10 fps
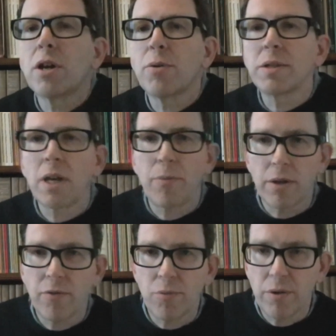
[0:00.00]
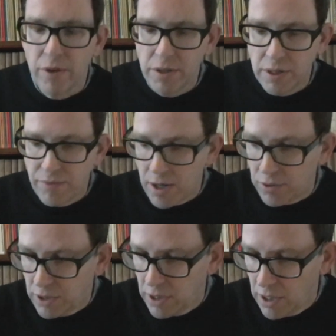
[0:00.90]
it's coming from a Vesta
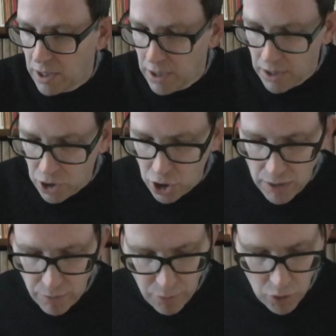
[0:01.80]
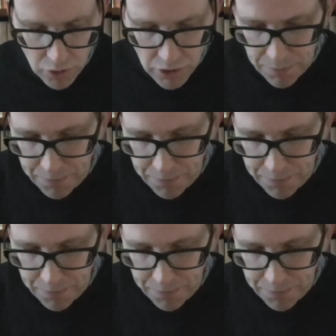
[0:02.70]
Belt chamber pot.